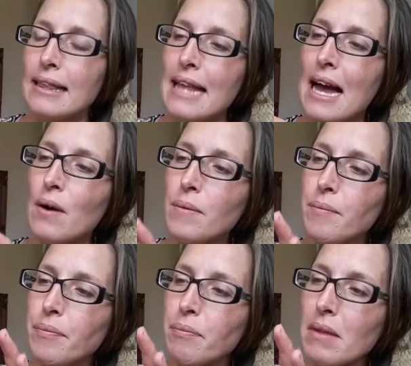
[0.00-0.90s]
Now,
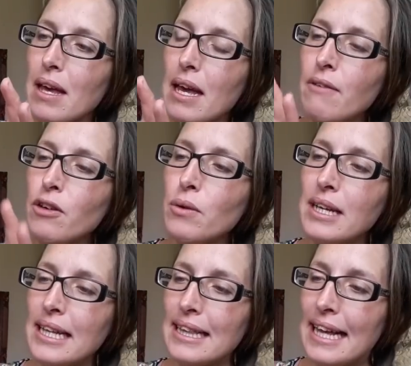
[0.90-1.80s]
if you're
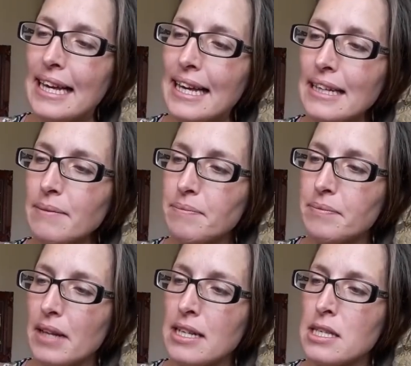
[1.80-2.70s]
getting leaking,
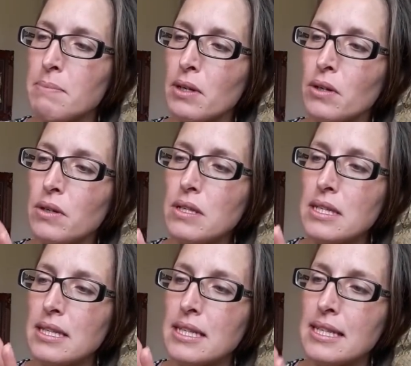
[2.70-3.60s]
it's
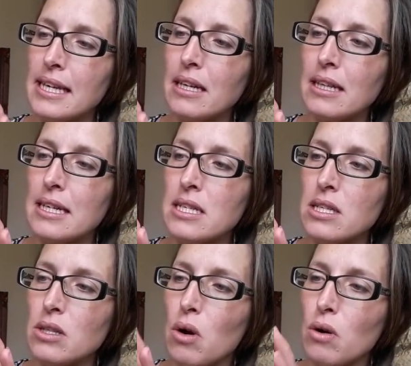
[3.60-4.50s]
because the seal
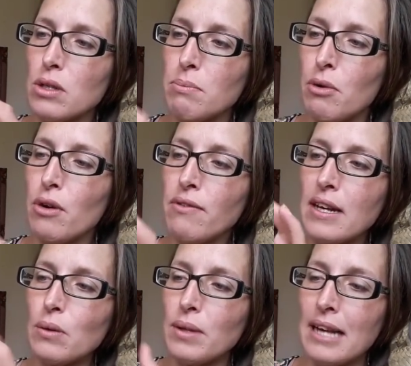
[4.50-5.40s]
is not
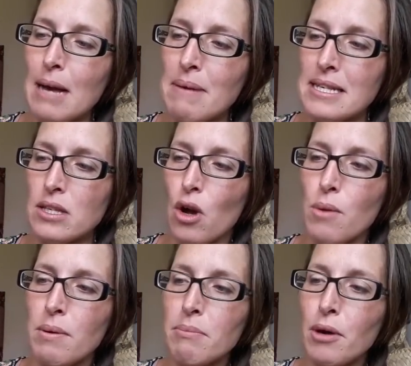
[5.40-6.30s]
perfect or the cup hasn't
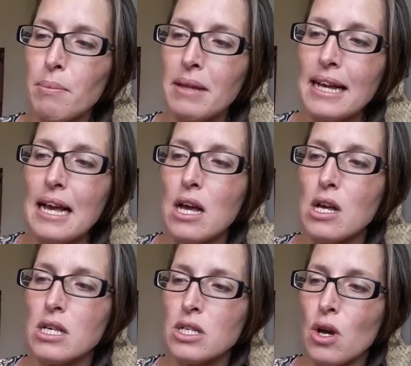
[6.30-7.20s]
opened properly.
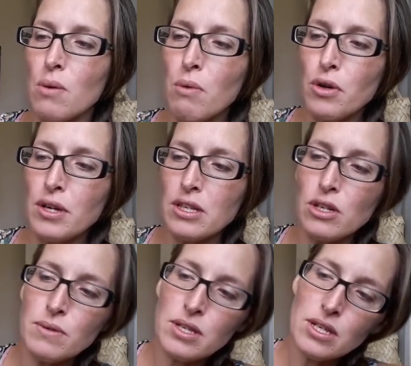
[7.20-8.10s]
So what you can
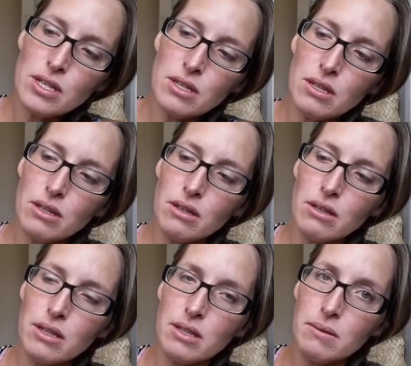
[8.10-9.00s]
do is just
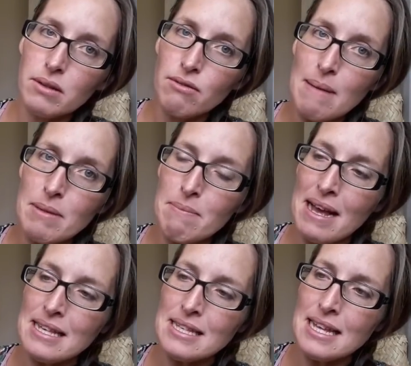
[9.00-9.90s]
grab the
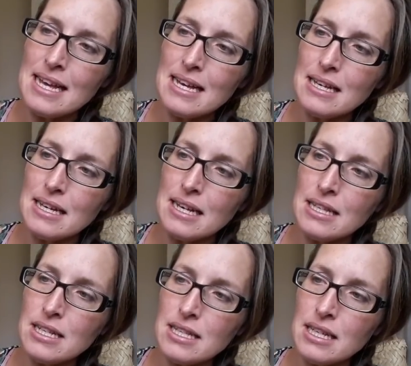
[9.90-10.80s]
base there
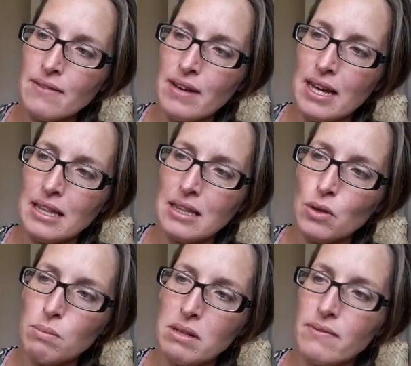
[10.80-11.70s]
and just give it a
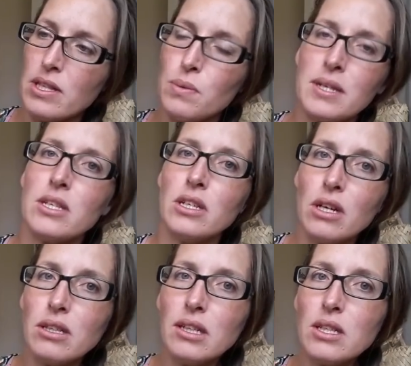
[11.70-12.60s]
little bit of a twist. You
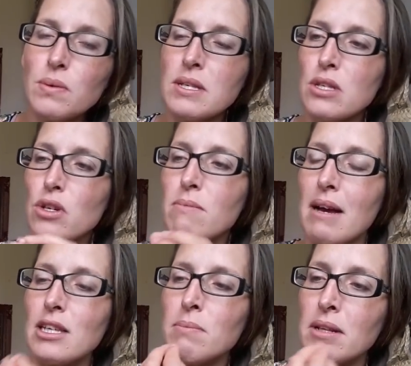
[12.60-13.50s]
don't need to twist too
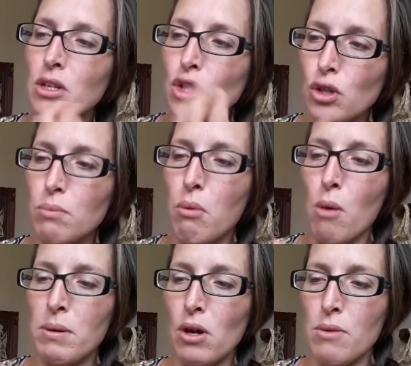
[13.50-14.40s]
much, but it should
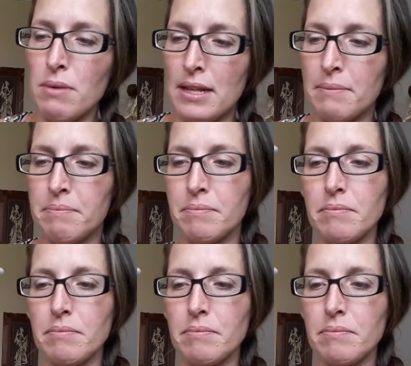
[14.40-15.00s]
pop it open.